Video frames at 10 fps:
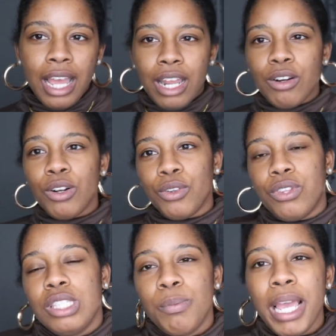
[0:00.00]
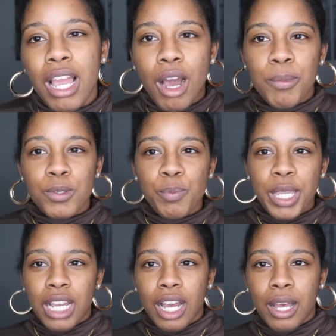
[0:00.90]
I don't know, this might almost
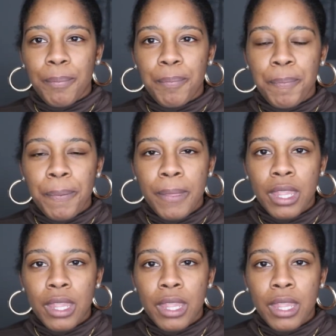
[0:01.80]
become